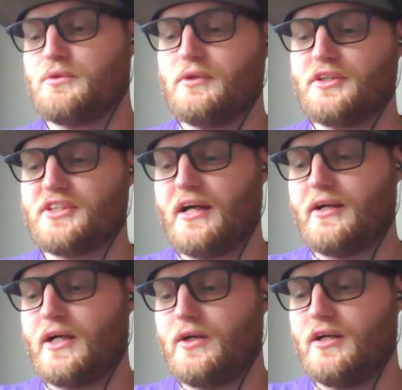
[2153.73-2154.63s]
shout
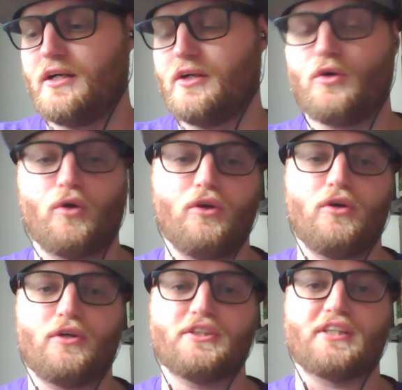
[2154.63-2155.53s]
out Orel
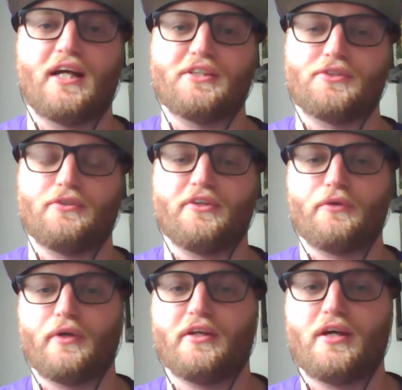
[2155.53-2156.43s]
Hershiser, the
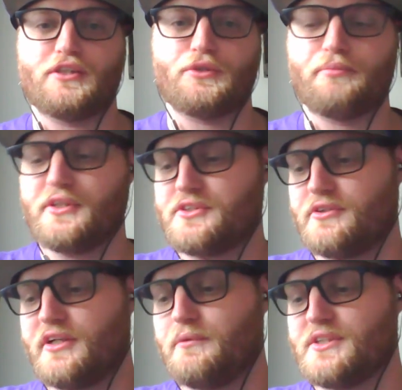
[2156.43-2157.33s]
great Dodger
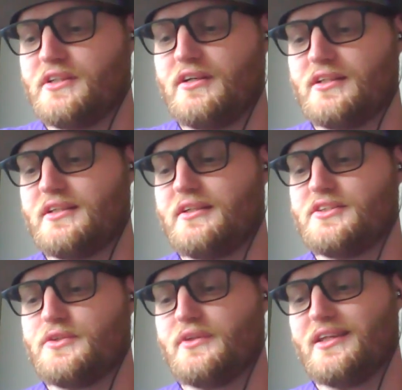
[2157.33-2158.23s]
pitcher. He was inducted
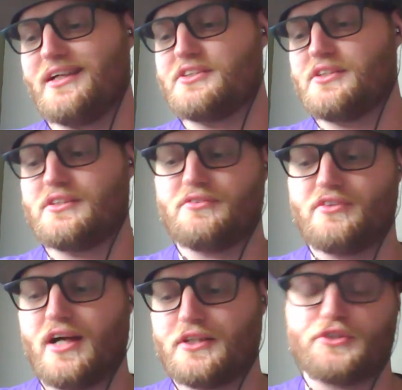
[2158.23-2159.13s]
into the Legends of
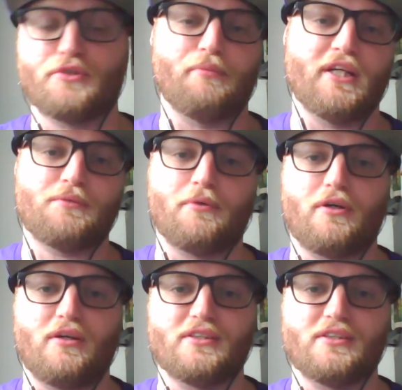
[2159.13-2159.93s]
Dodgers baseball on